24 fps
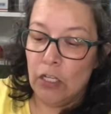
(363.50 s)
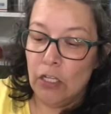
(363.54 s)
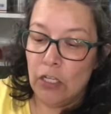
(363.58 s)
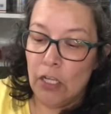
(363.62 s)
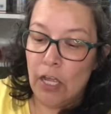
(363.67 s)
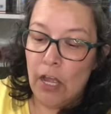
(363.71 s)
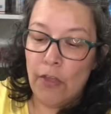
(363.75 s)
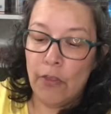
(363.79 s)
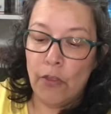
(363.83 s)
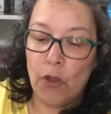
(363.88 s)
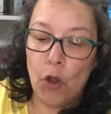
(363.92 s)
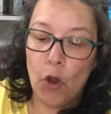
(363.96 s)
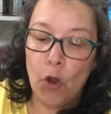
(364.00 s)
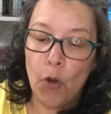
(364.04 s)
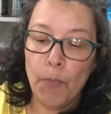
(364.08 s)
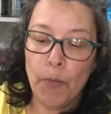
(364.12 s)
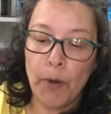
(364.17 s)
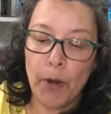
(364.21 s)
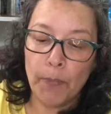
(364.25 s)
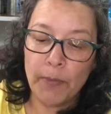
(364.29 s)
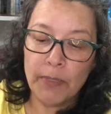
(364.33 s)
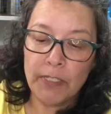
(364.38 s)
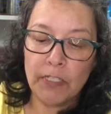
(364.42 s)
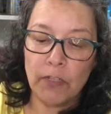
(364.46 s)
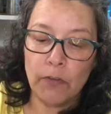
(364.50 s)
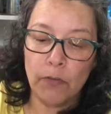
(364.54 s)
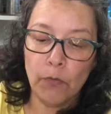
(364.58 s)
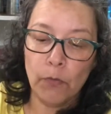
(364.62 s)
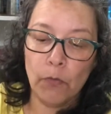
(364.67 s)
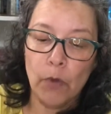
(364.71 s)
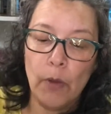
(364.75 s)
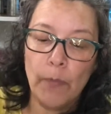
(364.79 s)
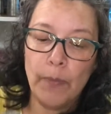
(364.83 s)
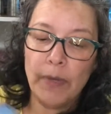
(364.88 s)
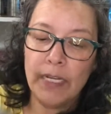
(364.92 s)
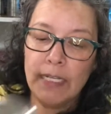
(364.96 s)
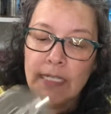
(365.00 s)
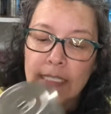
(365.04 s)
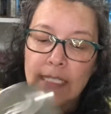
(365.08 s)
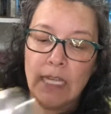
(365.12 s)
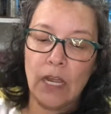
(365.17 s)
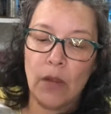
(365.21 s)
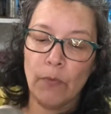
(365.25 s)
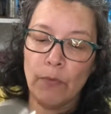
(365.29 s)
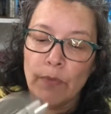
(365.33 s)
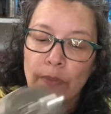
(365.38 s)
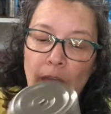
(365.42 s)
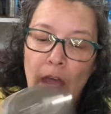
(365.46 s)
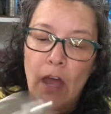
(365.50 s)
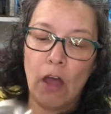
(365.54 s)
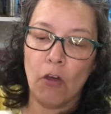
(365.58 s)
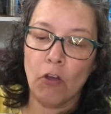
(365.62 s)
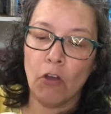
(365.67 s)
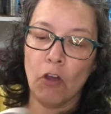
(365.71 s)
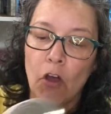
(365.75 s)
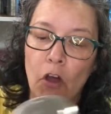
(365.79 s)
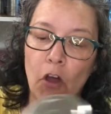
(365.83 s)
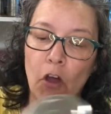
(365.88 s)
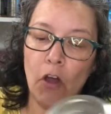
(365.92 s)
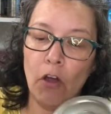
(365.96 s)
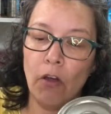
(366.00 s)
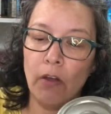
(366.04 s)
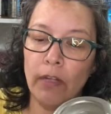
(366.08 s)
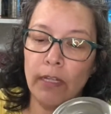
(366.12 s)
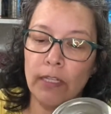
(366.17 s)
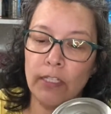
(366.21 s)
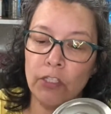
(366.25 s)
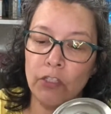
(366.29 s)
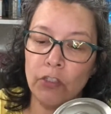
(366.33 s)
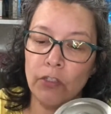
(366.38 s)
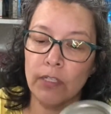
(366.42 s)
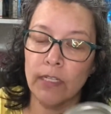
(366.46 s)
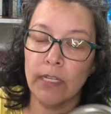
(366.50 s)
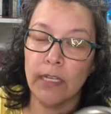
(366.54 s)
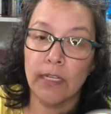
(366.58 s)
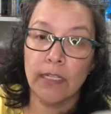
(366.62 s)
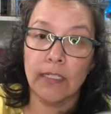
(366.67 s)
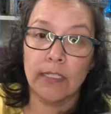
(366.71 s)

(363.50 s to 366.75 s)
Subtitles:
And the whole purpose of rubbing it down with the alcohol is to get,